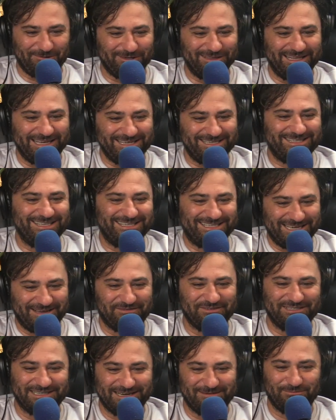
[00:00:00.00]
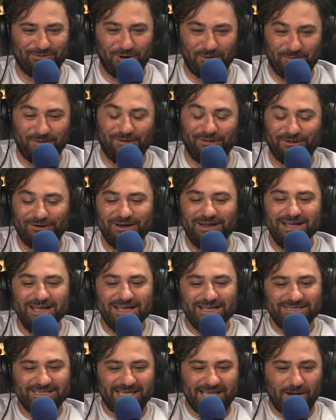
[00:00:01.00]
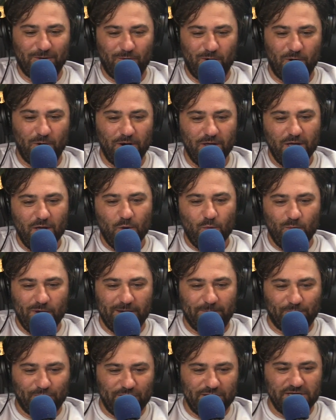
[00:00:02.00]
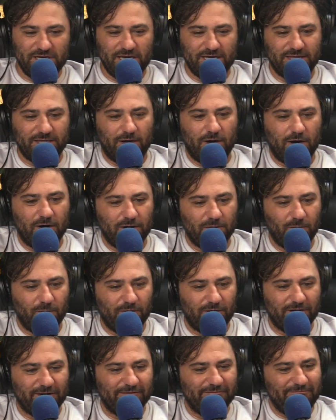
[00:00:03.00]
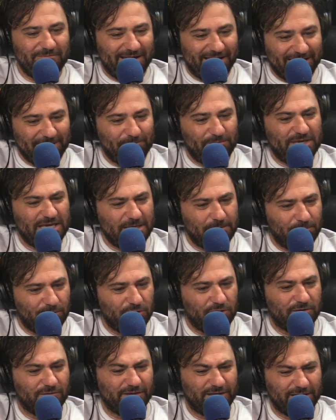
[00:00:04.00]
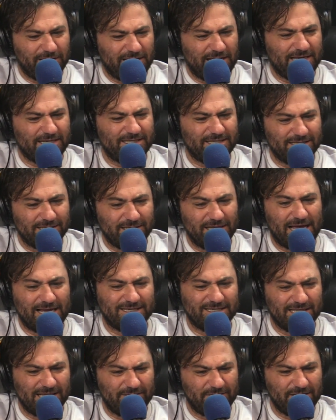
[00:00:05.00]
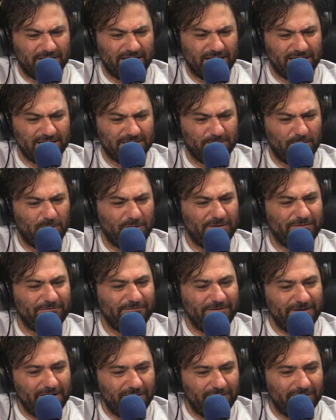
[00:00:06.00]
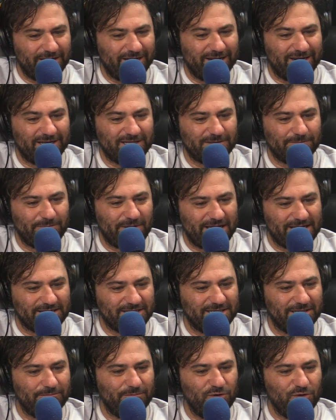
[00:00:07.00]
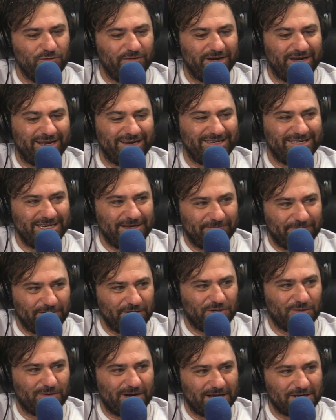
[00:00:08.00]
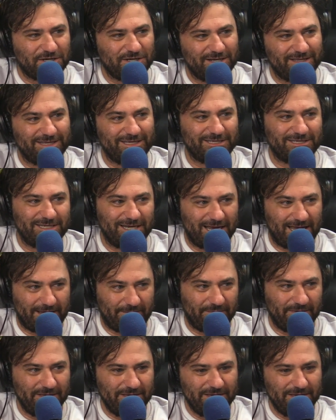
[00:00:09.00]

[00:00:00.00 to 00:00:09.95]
released the 7-time Pro Bowler, saying, quote, "We appreciate the hard work of many people over the last 11 days, but we feel that it is best to move in a different direction at this time."